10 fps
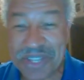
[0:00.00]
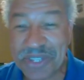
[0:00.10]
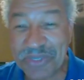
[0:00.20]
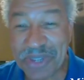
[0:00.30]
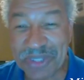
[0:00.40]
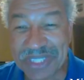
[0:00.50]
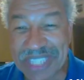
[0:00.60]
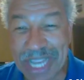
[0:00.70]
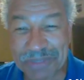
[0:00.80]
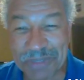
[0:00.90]
You know the
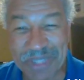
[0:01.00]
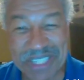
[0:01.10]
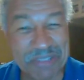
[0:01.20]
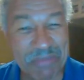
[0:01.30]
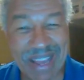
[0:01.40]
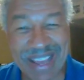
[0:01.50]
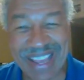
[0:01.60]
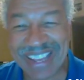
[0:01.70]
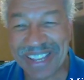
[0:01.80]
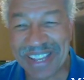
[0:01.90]
top speed of
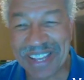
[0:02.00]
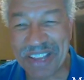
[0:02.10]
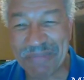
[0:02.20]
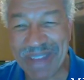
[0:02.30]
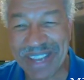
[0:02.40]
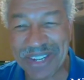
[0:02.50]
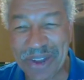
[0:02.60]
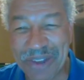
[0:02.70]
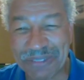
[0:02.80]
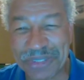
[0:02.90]
my
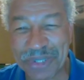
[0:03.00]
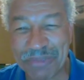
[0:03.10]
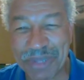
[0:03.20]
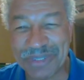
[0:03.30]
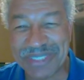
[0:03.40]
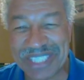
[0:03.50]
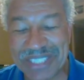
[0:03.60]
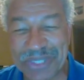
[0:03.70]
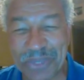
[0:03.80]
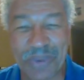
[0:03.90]
Golf Turbo
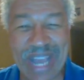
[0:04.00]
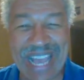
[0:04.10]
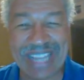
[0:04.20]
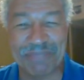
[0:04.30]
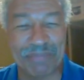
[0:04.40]
diesel wagon,